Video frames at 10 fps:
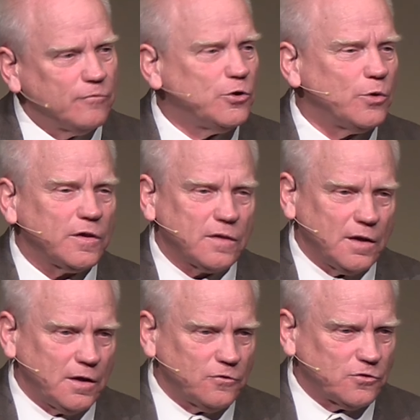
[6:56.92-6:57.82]
of doing
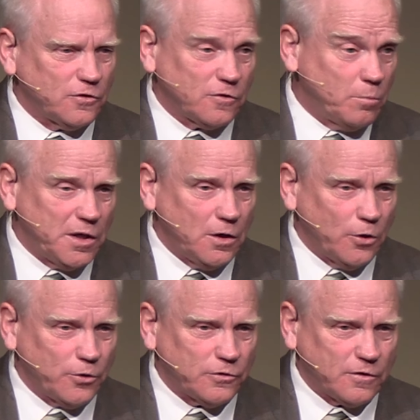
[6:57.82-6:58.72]
things just to be
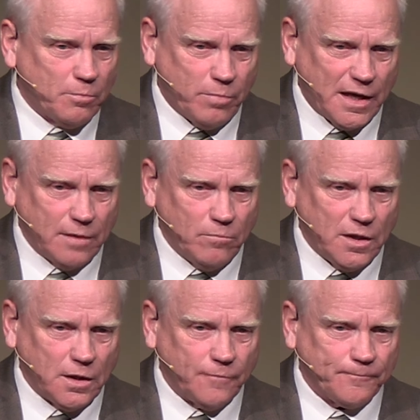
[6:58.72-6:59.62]
noticed by
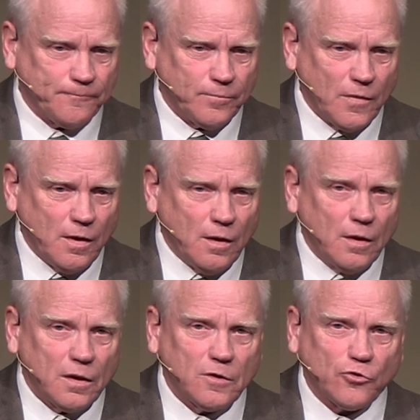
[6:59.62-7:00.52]
men.
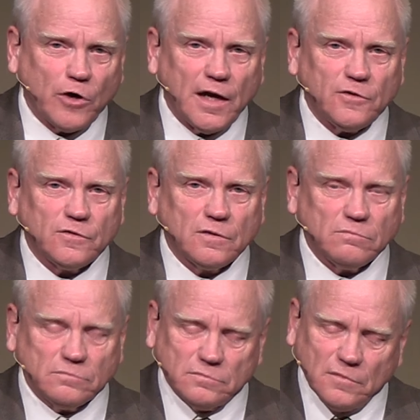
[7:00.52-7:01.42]
Christ